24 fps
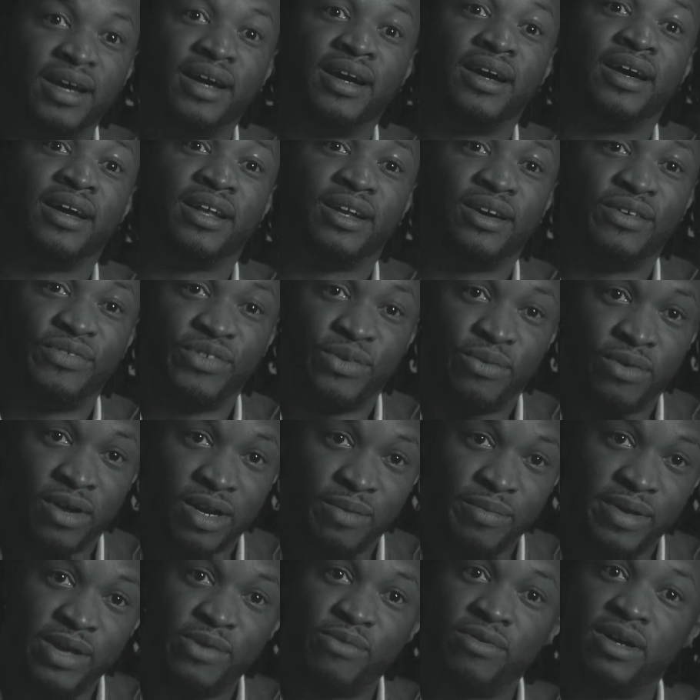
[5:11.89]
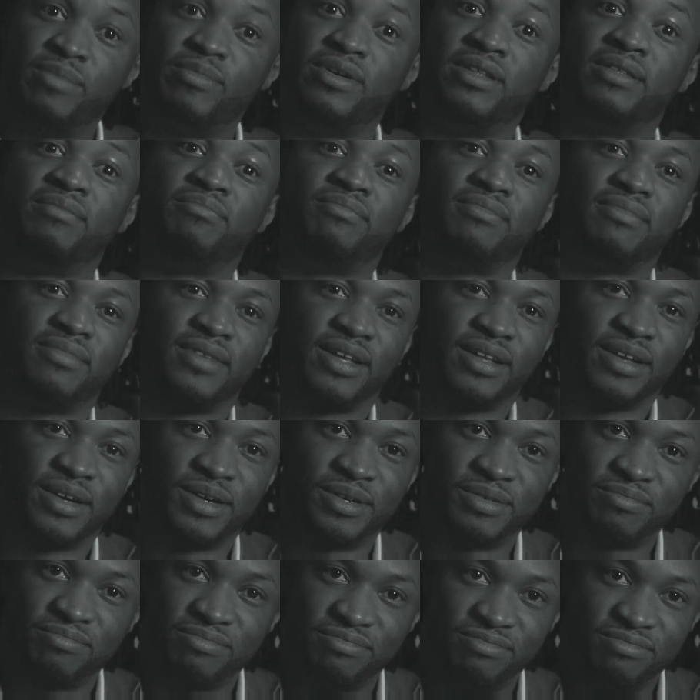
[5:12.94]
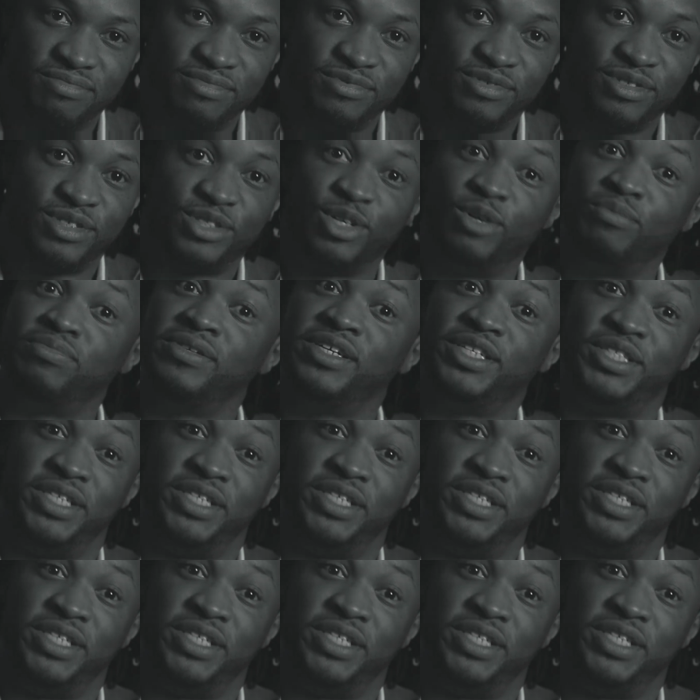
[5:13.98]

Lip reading: You know, if you want to meet women, you know, don't play